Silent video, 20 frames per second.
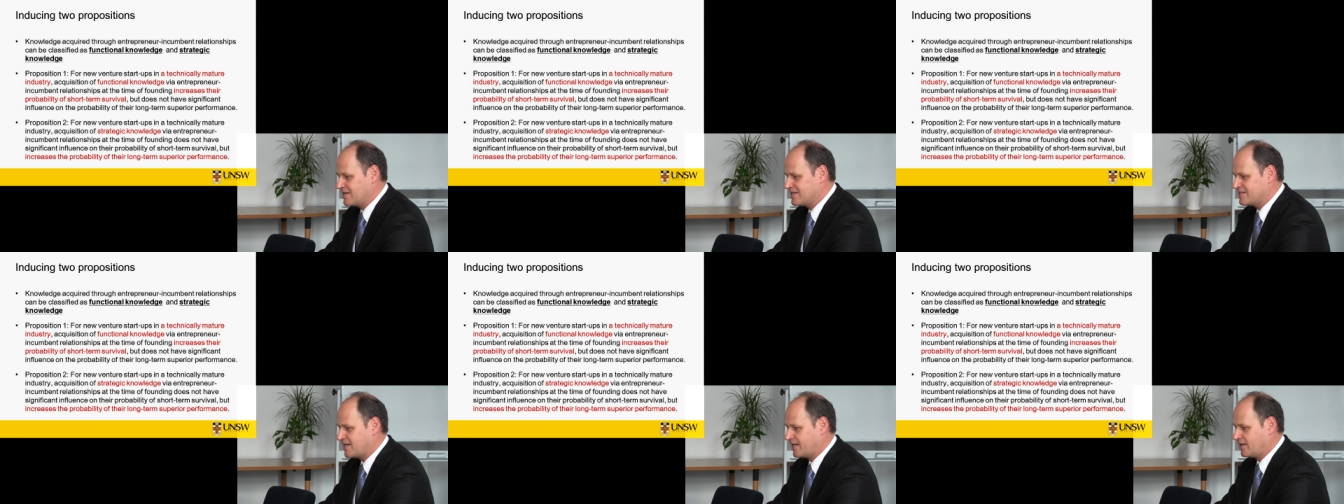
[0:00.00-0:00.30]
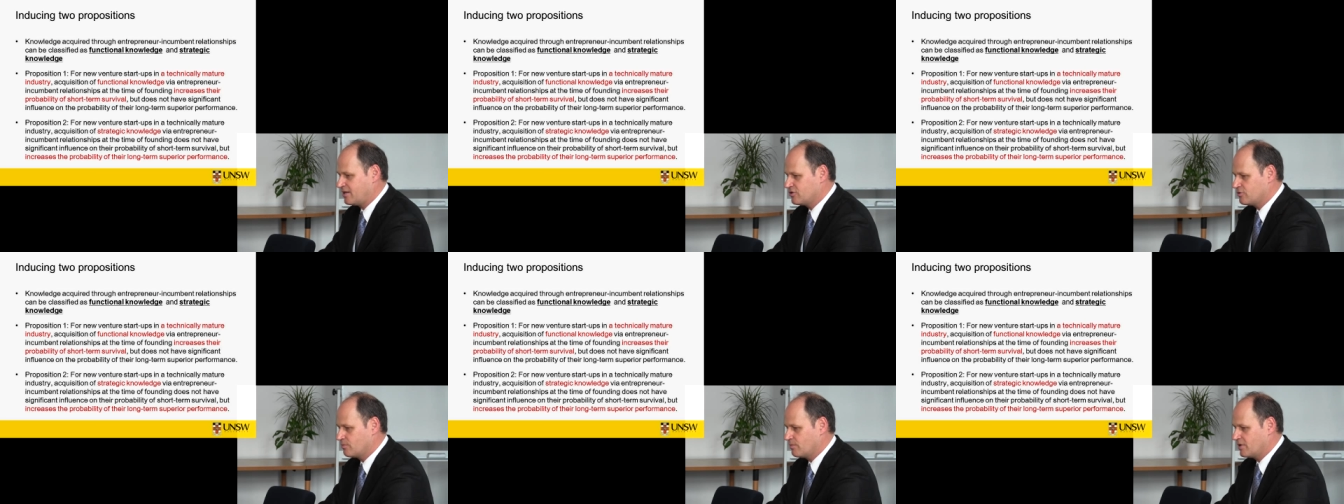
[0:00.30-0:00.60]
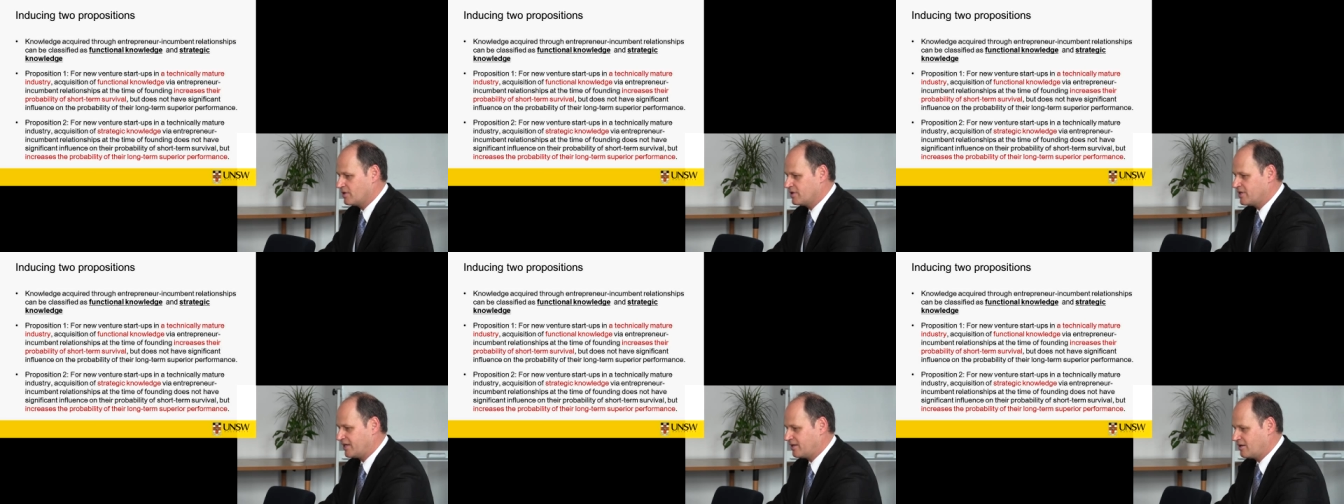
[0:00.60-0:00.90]
in a
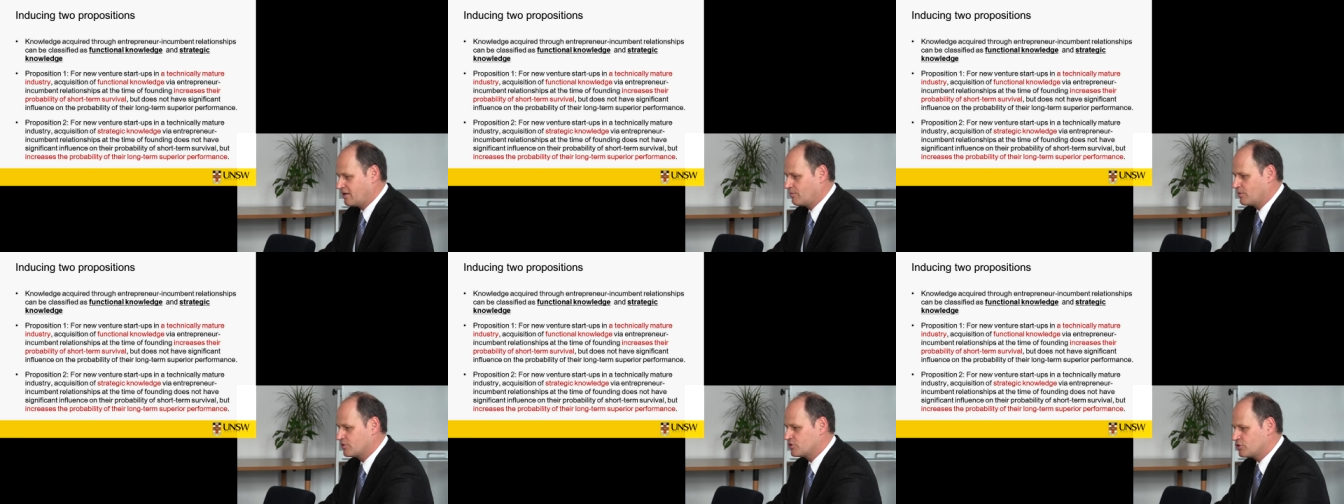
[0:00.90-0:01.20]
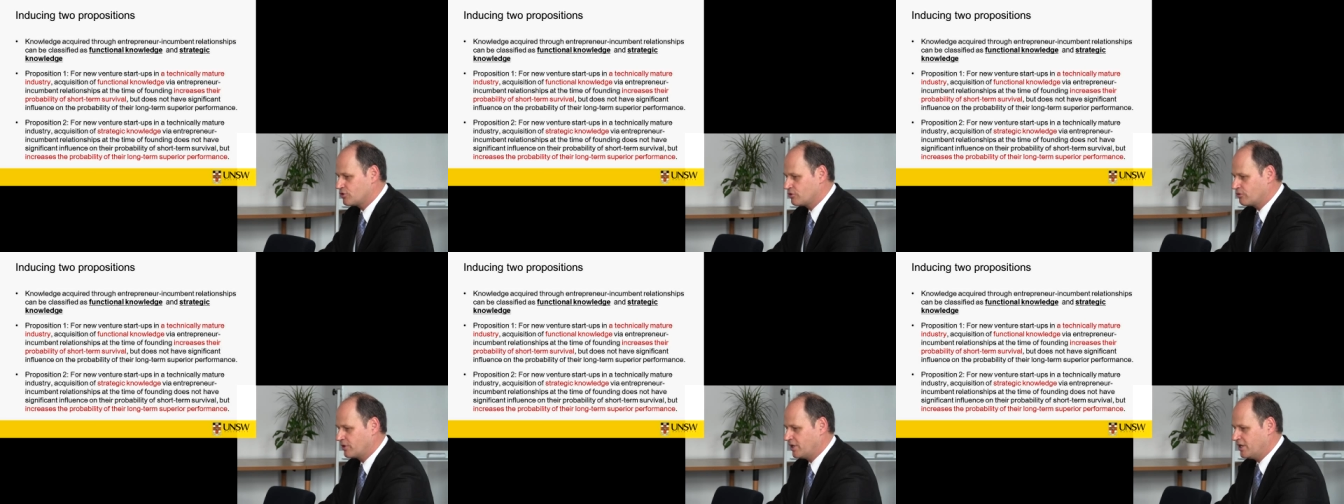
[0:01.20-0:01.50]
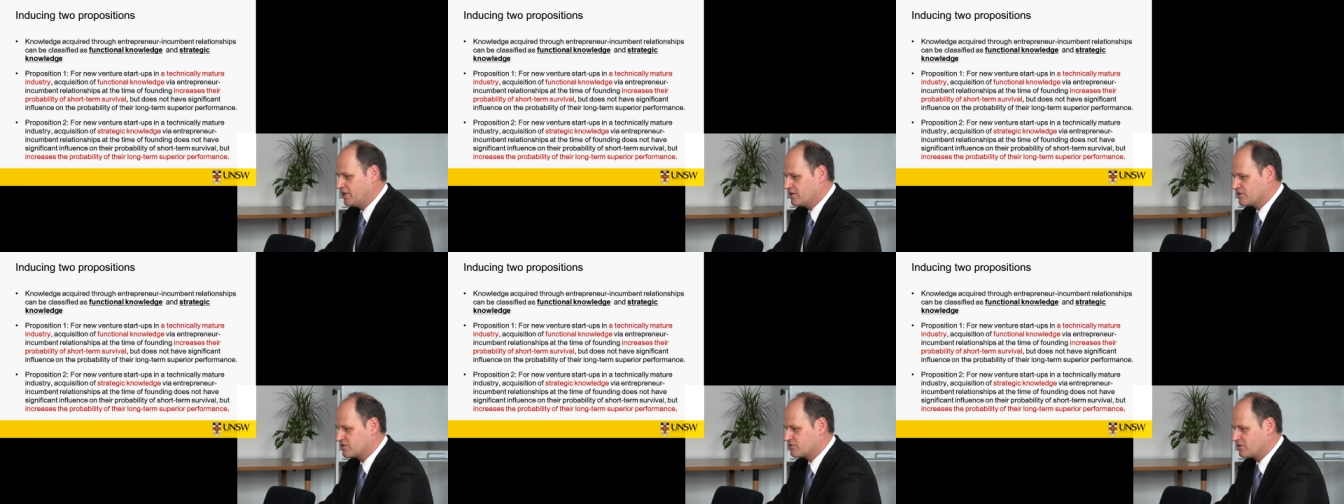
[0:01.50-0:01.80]
technically
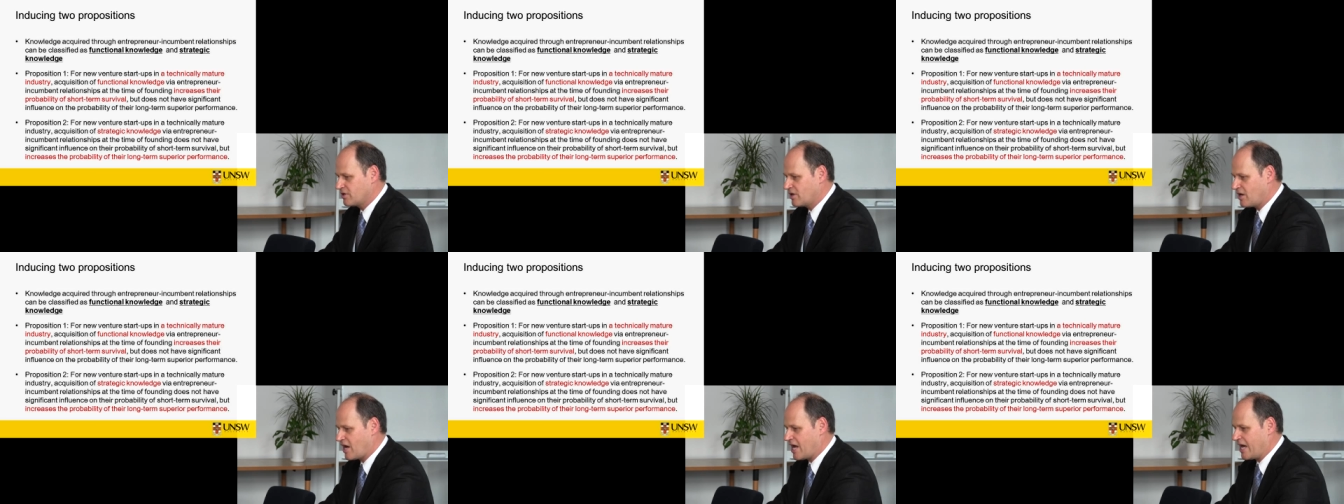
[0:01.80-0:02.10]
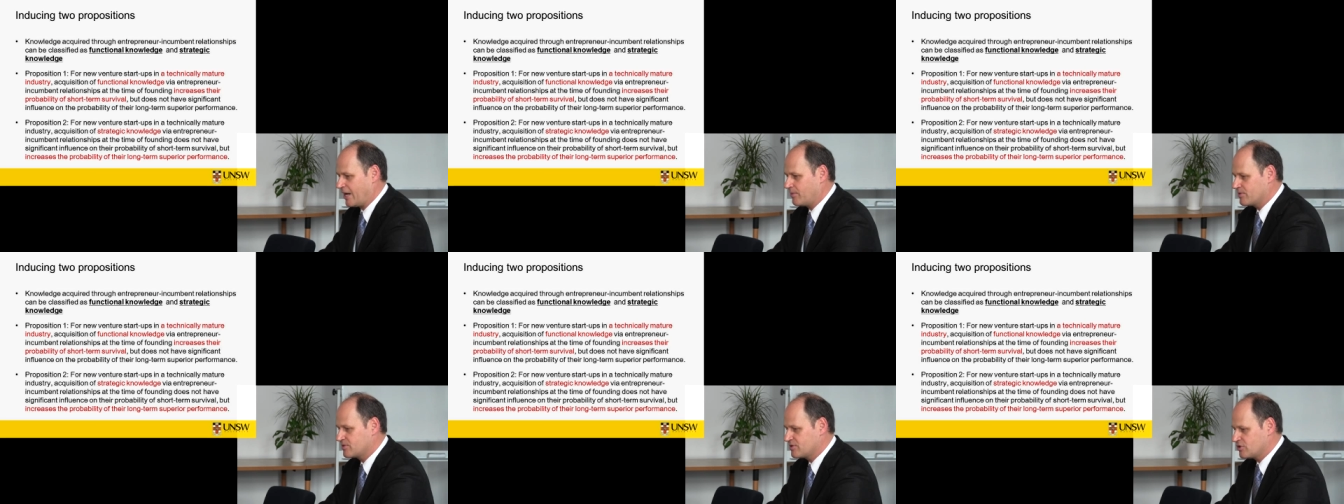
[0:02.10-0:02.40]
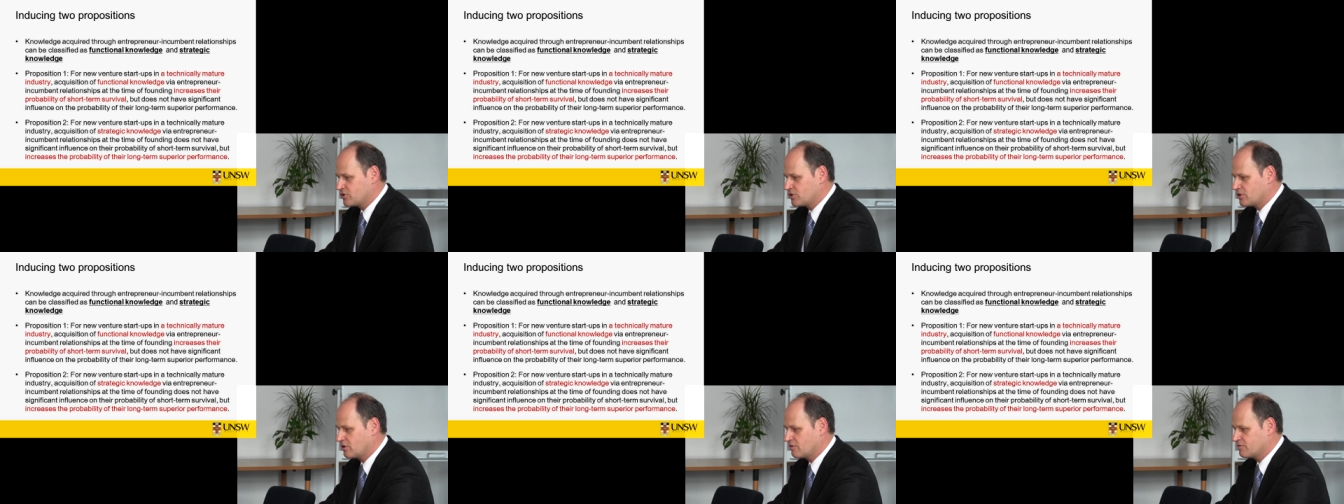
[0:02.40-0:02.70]
mature industry,
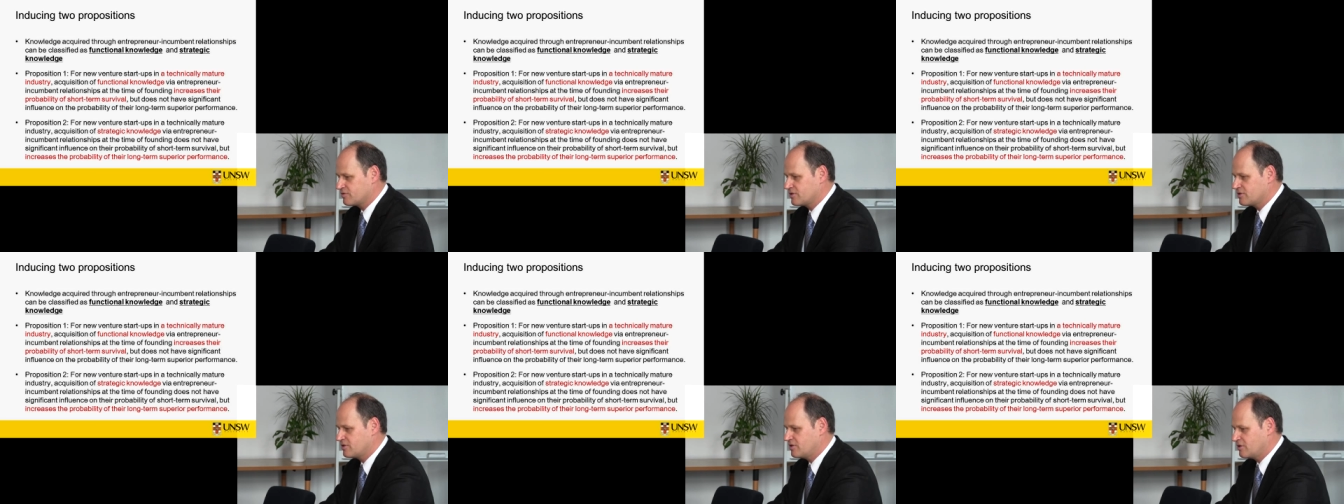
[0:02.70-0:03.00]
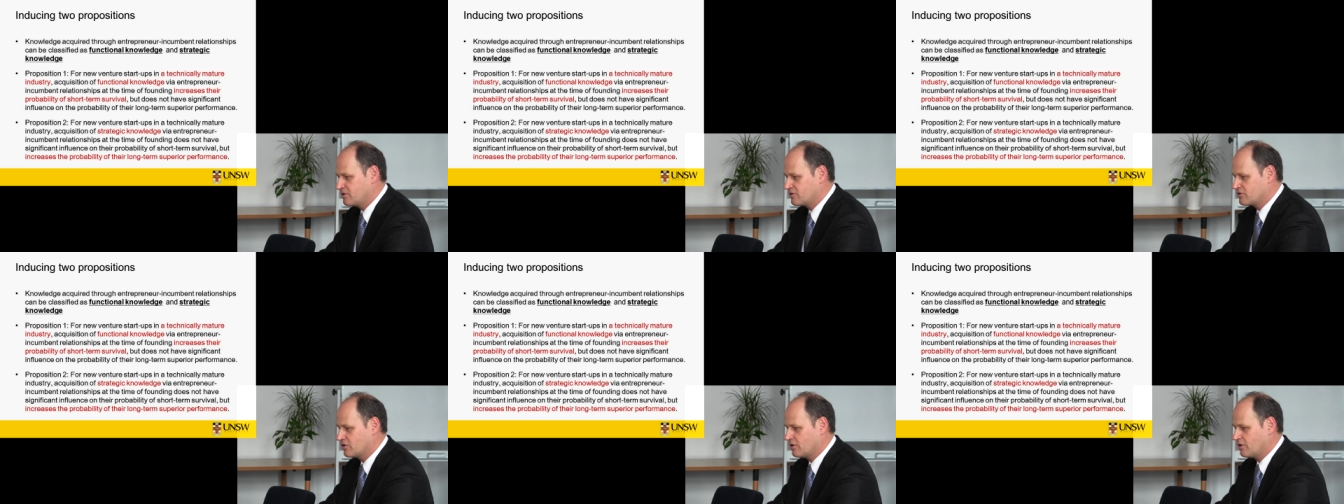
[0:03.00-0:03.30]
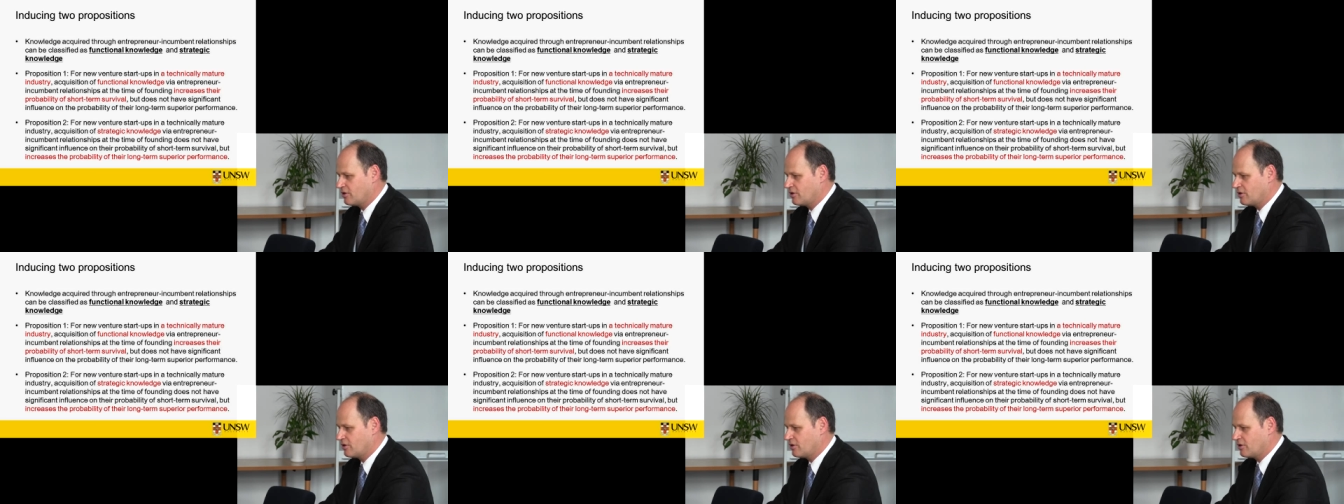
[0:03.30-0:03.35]
acquisition of strategic